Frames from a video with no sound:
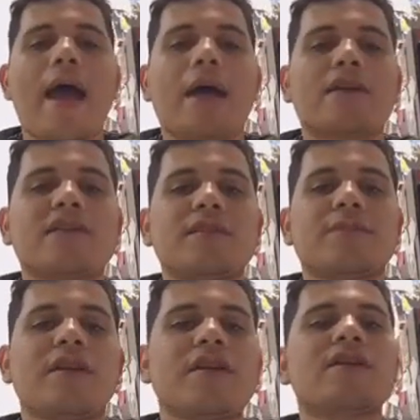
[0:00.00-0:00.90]
a
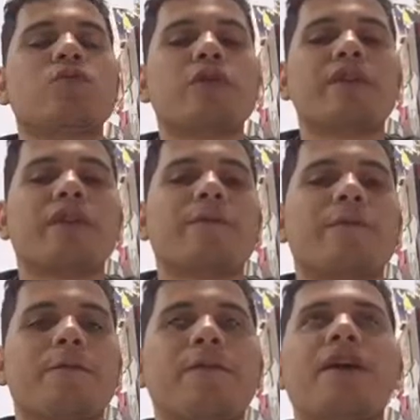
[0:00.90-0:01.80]
concept art is working
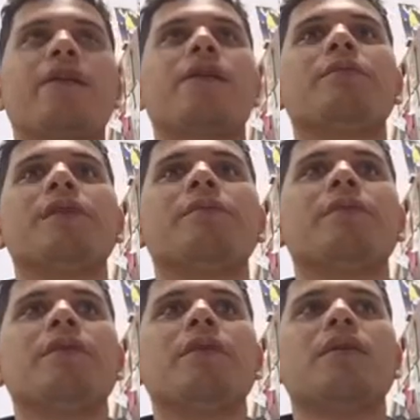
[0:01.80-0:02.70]
for Fire
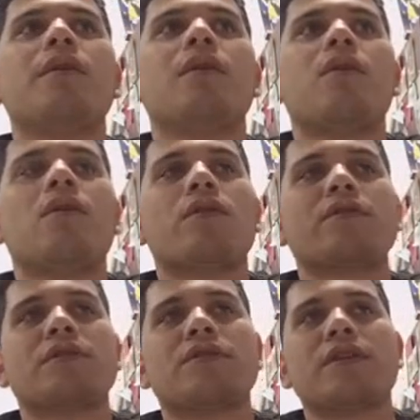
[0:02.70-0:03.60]
Emblem
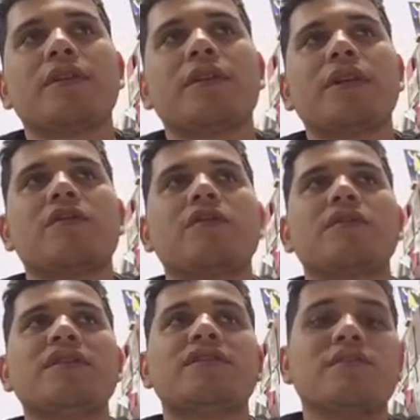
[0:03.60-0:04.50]
or Sonic the Hedgehog
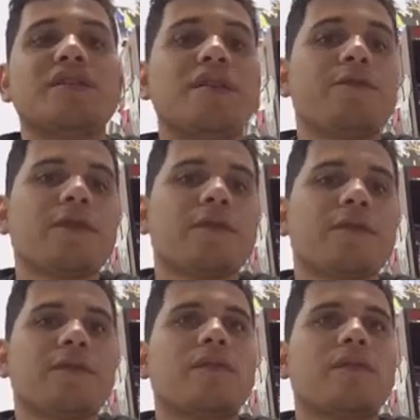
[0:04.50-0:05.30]
needs to be different